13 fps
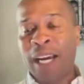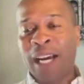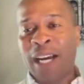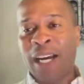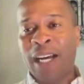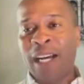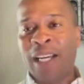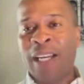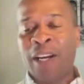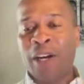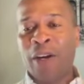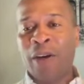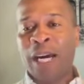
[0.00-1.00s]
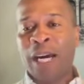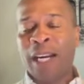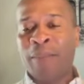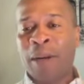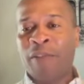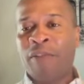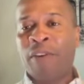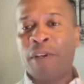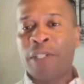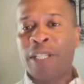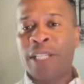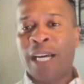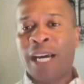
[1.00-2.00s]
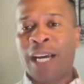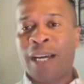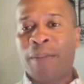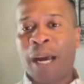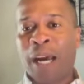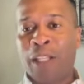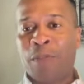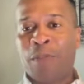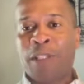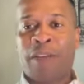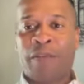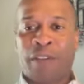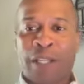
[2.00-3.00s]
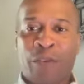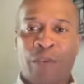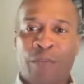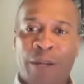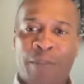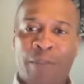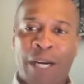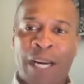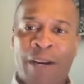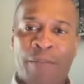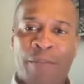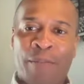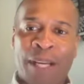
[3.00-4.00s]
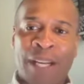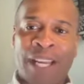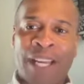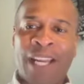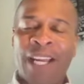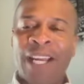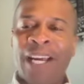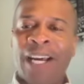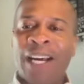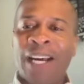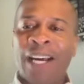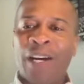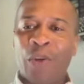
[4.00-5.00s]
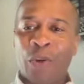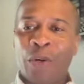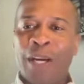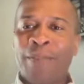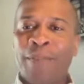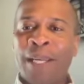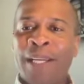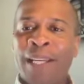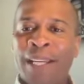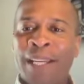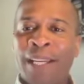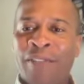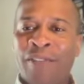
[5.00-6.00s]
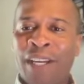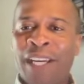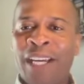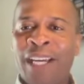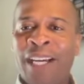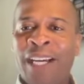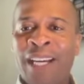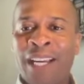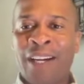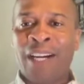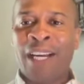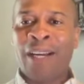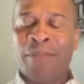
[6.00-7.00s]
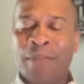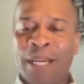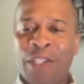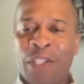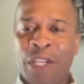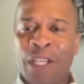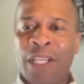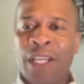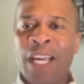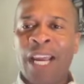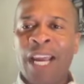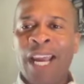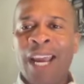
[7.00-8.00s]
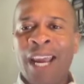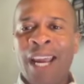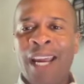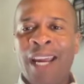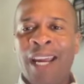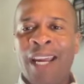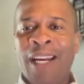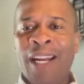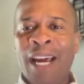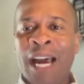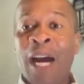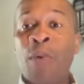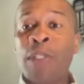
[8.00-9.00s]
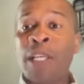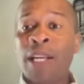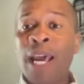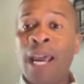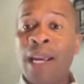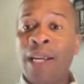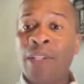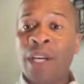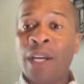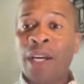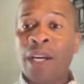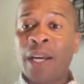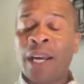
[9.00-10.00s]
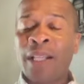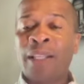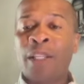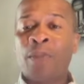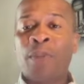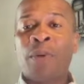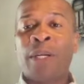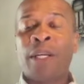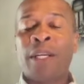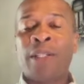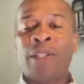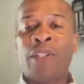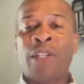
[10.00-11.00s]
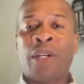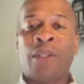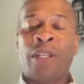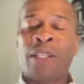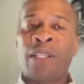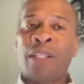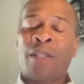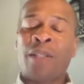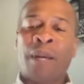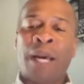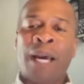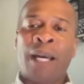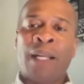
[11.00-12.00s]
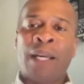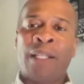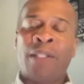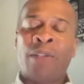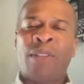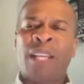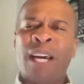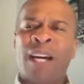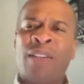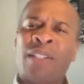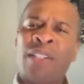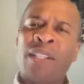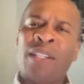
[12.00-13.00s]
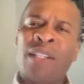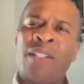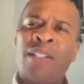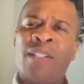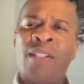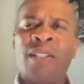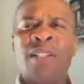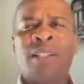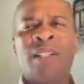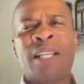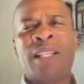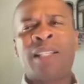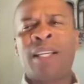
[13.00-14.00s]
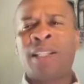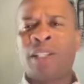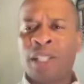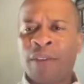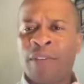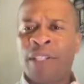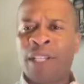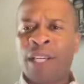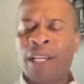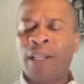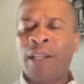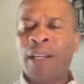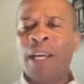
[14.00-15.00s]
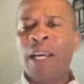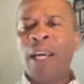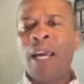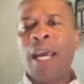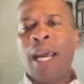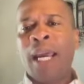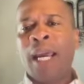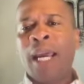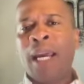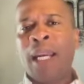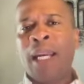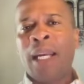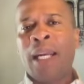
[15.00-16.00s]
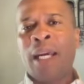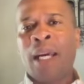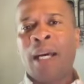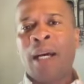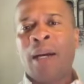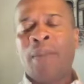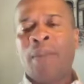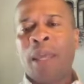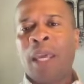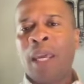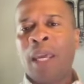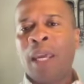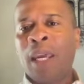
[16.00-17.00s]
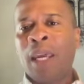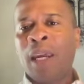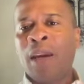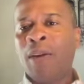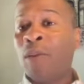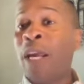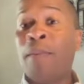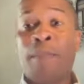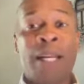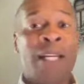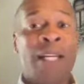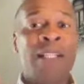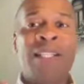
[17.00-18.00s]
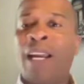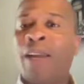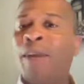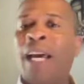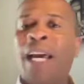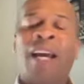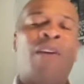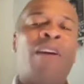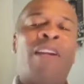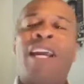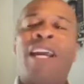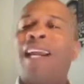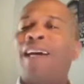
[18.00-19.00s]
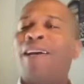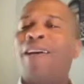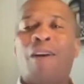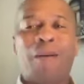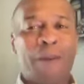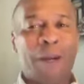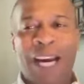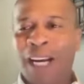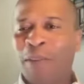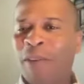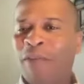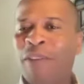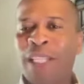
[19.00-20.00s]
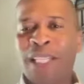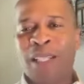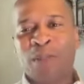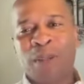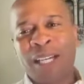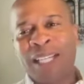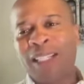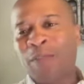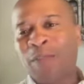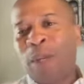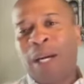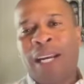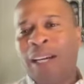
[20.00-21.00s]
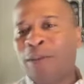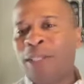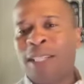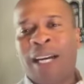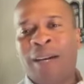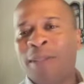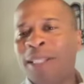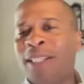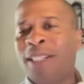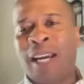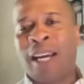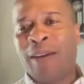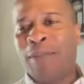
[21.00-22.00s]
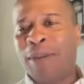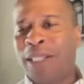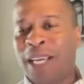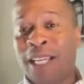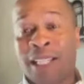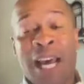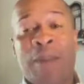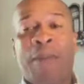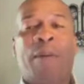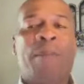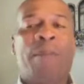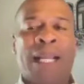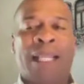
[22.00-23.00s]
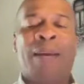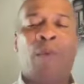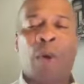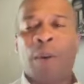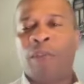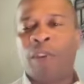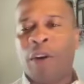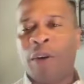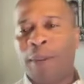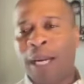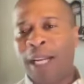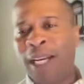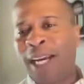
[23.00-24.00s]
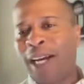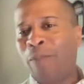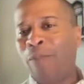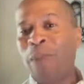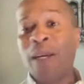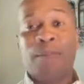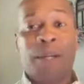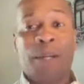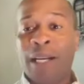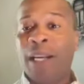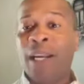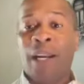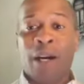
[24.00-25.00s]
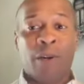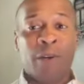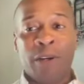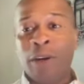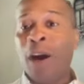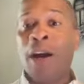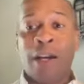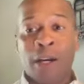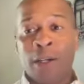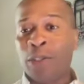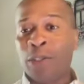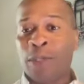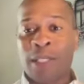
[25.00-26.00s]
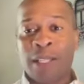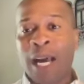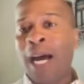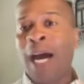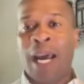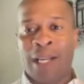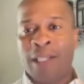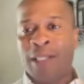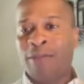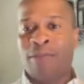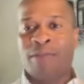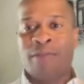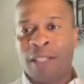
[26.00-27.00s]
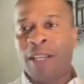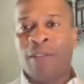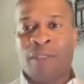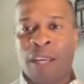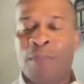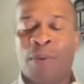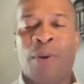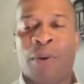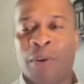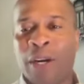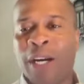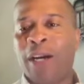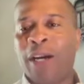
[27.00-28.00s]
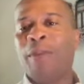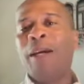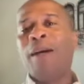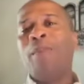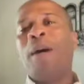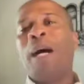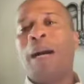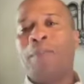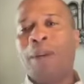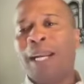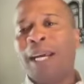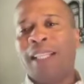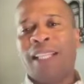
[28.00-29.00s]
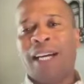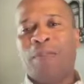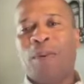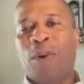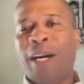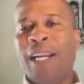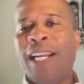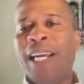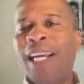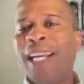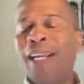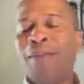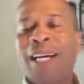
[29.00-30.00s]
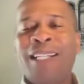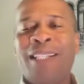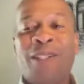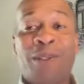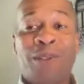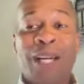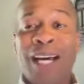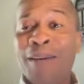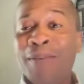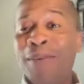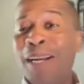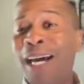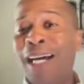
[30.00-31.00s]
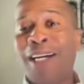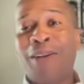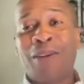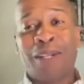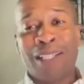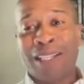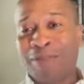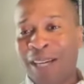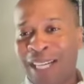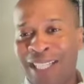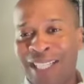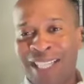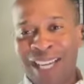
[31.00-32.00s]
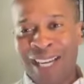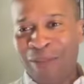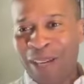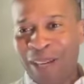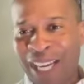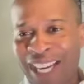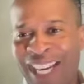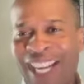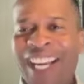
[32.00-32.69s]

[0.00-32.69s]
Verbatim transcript: Uh, you know, I, my first time, I specifically remember I had a buddy uh, who had been living uh, here in Medellin, and I was in Asia at this point. And so this is back like two thousand sixteen, seventeen. And um, he had been telling me like, you got to come, you got to come and visit this place. But it was, I'm the same as, as a lot of people back then. More people have heard about it now. But, you know, Narcos was the hottest T V program popping at yeah. that point. I'm like, dude, I'm not going to Medellin, man.